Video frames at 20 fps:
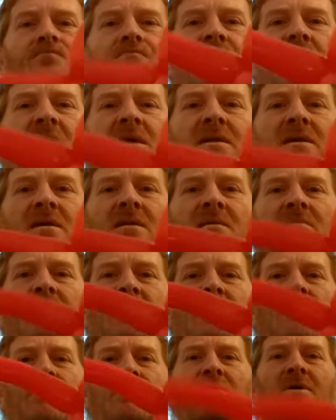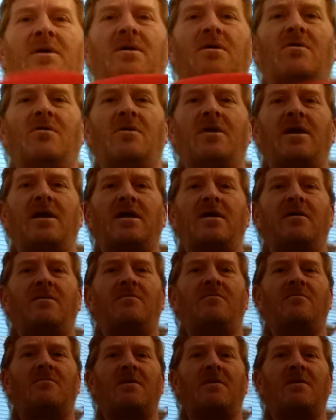And then I'm going to bring her head